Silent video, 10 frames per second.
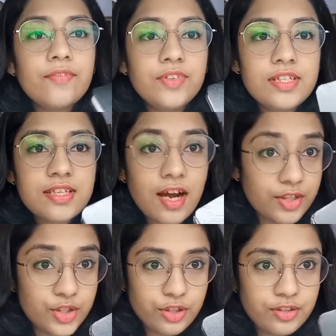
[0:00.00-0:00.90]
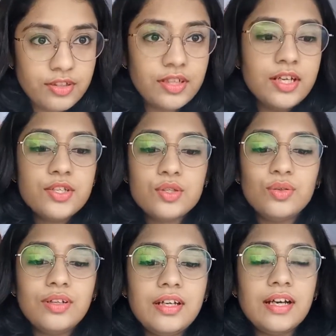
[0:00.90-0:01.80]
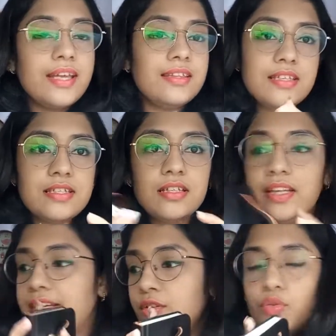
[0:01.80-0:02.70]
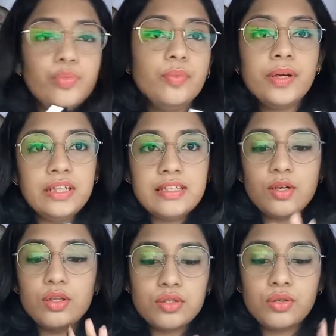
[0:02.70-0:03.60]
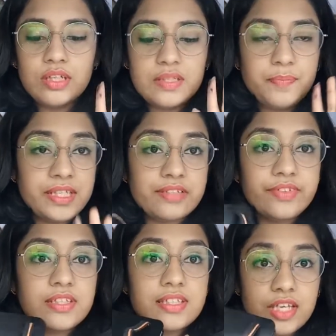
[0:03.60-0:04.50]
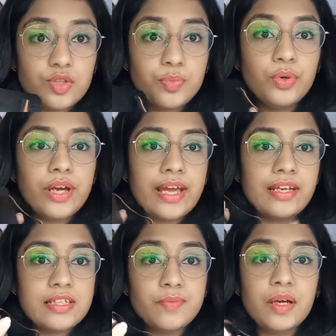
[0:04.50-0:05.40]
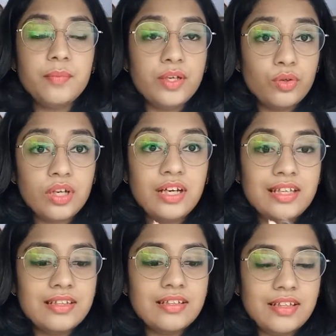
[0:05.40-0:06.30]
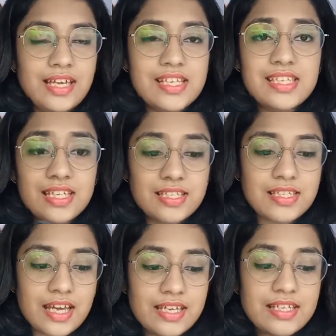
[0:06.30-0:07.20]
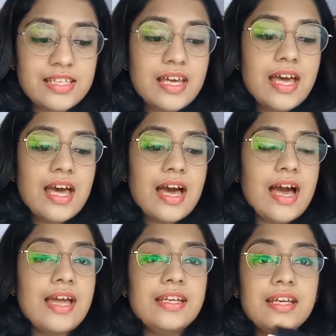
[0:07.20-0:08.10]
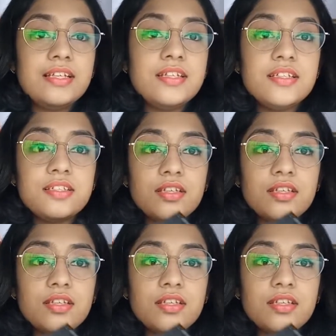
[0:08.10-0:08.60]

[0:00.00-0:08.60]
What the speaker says: this art journal. So again, this is a tiny notebook, but it's also a specific sketchbook, and it is by Menora in the A6 size, and it is